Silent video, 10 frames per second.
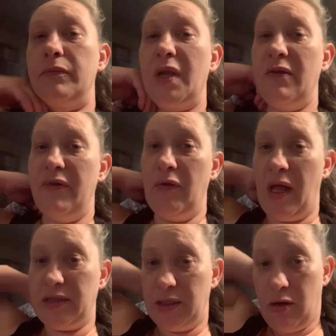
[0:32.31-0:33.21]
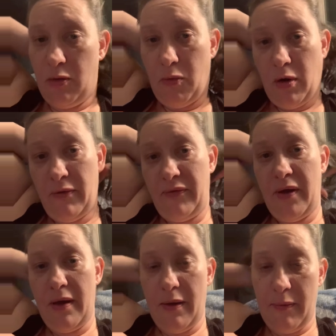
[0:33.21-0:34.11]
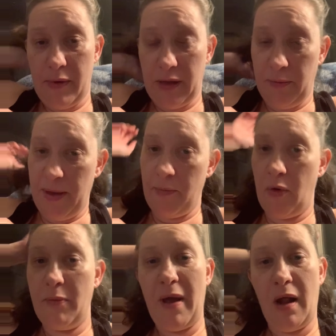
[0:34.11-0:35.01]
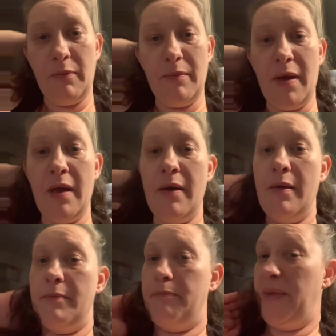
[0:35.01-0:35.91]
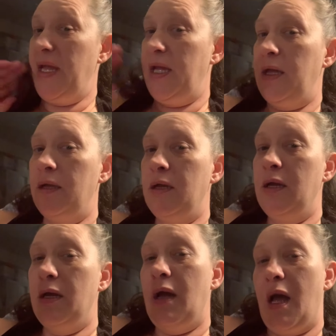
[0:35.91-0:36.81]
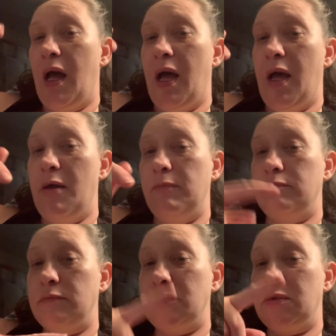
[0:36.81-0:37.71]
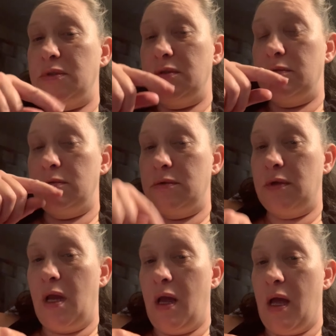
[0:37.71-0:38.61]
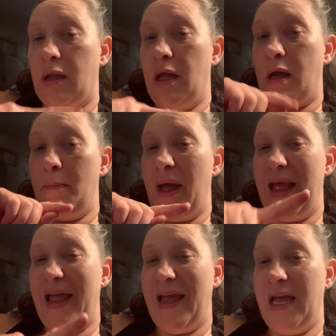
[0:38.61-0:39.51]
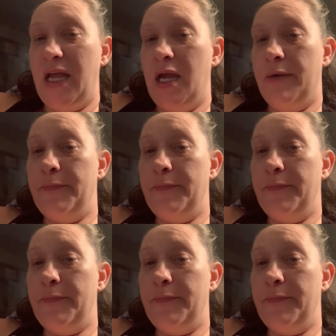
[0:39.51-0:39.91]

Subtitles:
if you would like to know a little bit more about me, click on my head